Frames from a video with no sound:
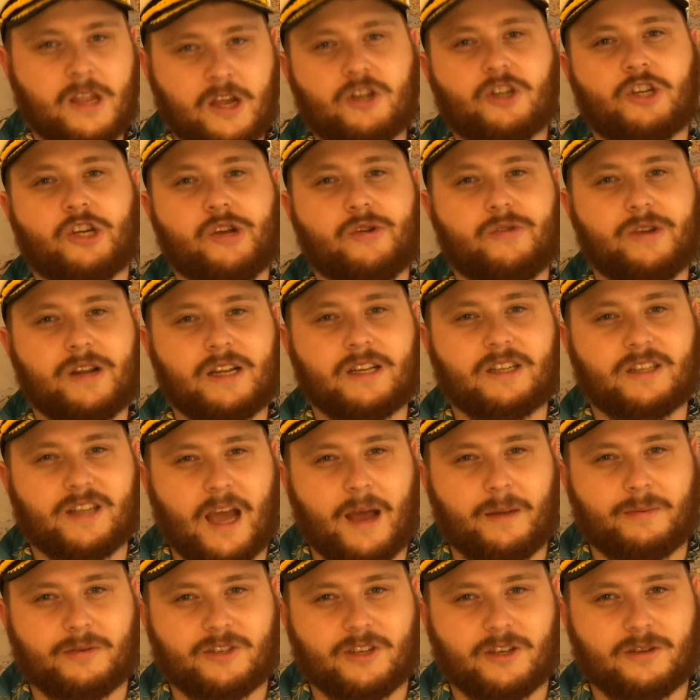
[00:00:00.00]
tune in to
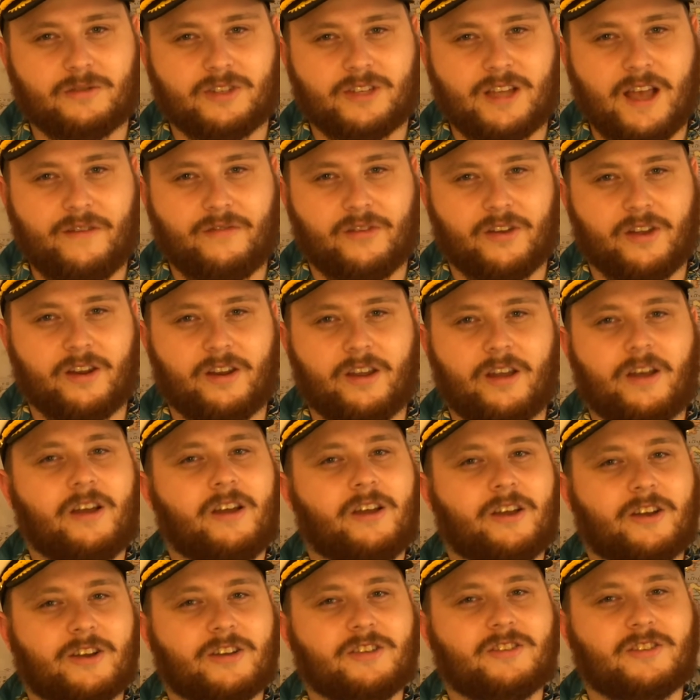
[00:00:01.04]
episode 7,
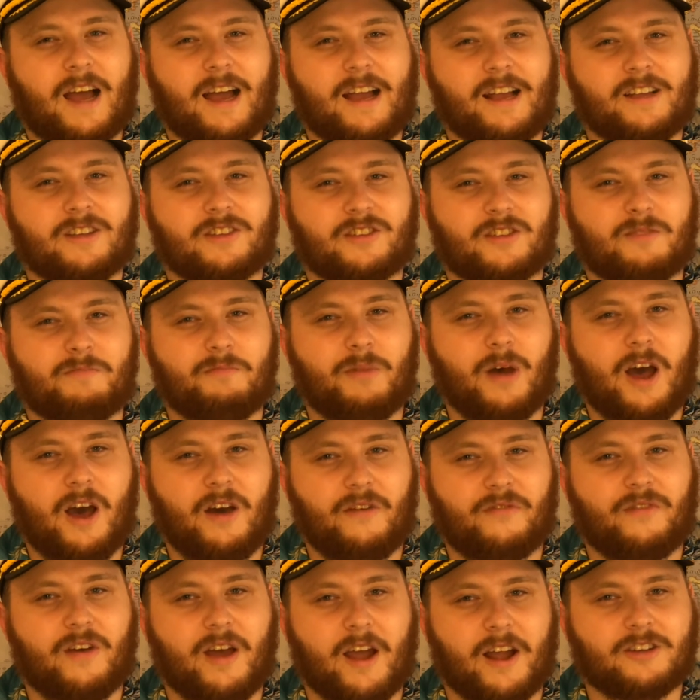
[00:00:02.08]
because that is the
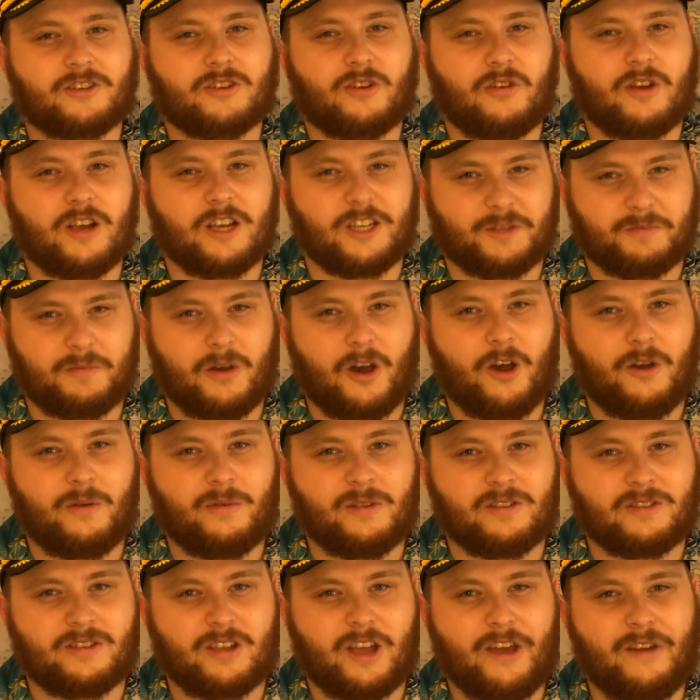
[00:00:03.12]
perfect crisp, I
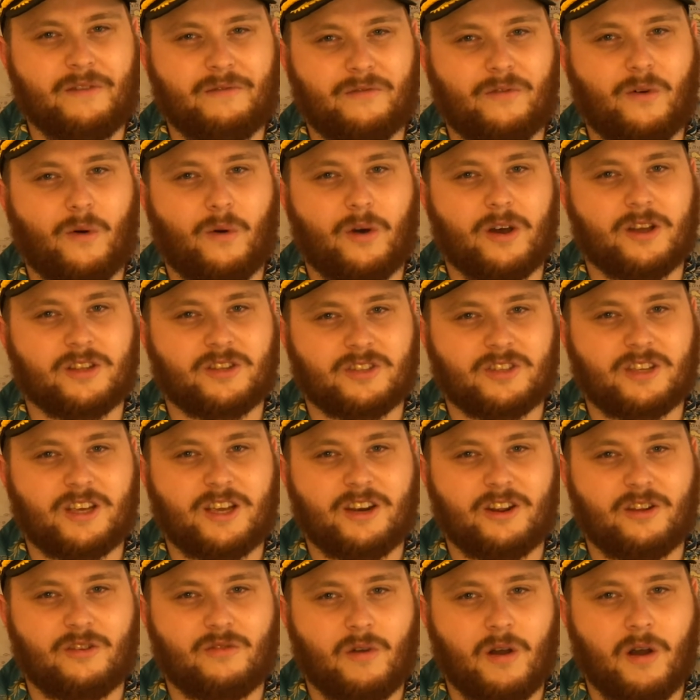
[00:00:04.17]
would say, for a
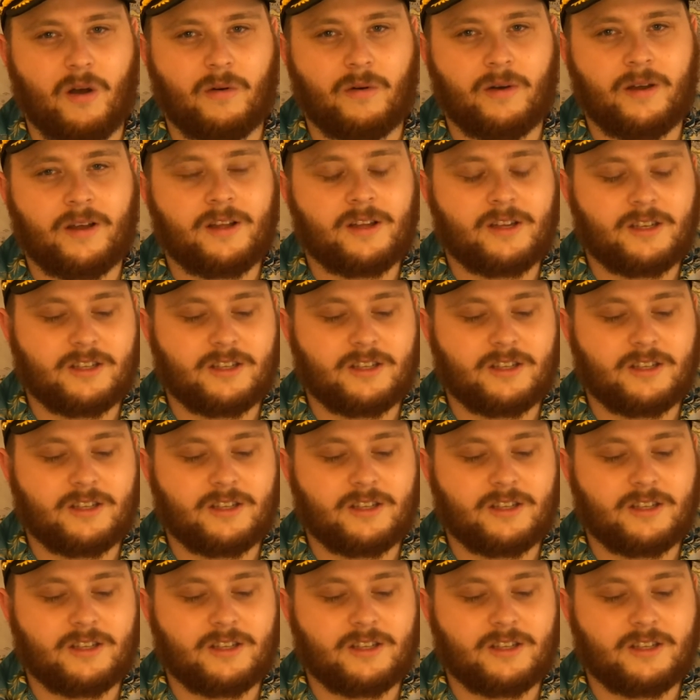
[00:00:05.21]
seeded roll.